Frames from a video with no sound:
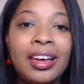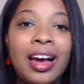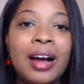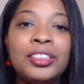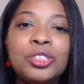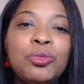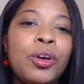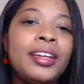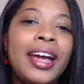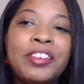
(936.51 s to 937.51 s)
I just
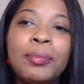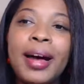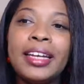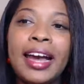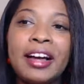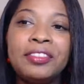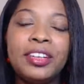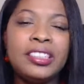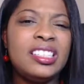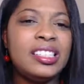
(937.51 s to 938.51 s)
want everybody out
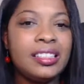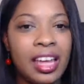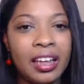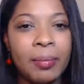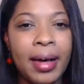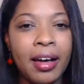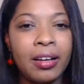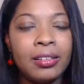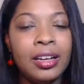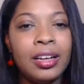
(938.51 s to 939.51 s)
there to just think
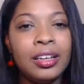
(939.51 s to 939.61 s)
about,